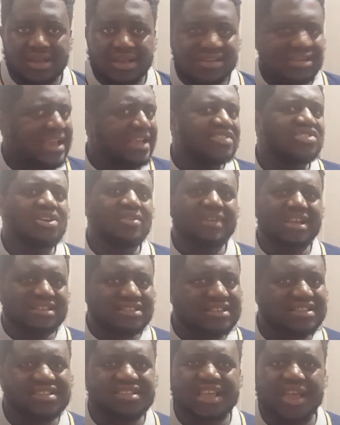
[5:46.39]
there is always
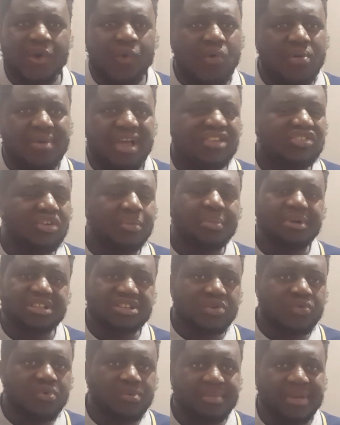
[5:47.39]
this saying, women
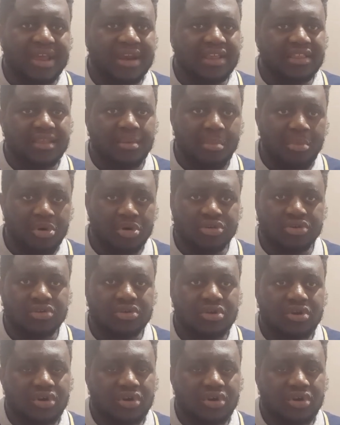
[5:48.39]
supporting women in the mud.